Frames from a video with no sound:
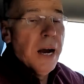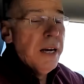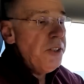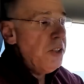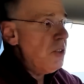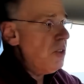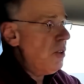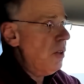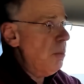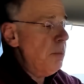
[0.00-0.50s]
I
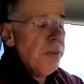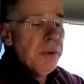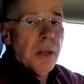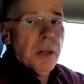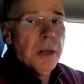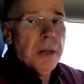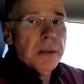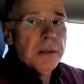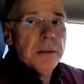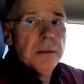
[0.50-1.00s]
just
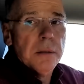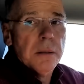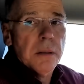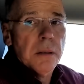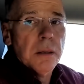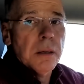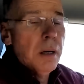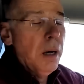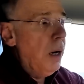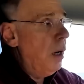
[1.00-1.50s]
unplugged.
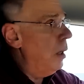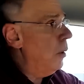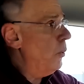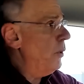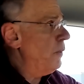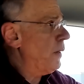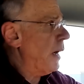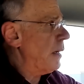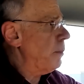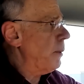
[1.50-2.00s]

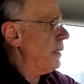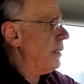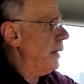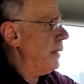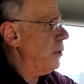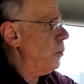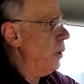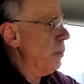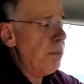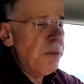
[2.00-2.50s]
We've got about
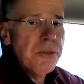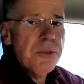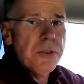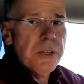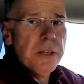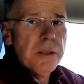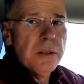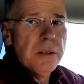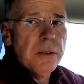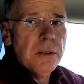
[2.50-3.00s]

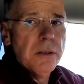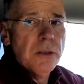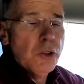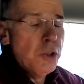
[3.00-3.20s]
81%